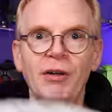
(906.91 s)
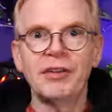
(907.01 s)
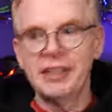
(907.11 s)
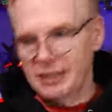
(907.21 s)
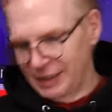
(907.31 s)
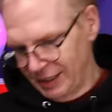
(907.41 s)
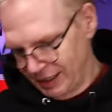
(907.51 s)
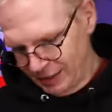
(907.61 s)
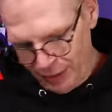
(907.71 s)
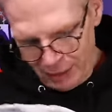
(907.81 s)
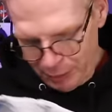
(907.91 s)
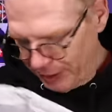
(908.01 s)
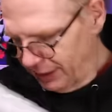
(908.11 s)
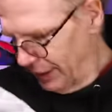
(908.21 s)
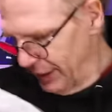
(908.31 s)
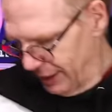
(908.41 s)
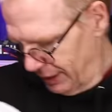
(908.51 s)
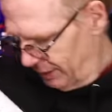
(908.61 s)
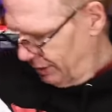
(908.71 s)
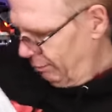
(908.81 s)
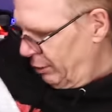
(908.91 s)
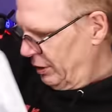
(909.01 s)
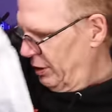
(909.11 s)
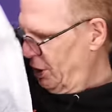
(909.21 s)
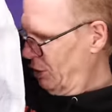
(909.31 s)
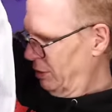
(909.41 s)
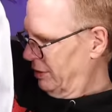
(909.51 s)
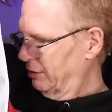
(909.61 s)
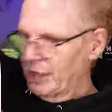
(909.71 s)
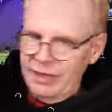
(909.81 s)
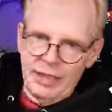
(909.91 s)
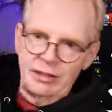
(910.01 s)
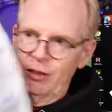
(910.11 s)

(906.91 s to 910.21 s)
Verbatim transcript: all these things. So I'll put a link below. To, no, I got it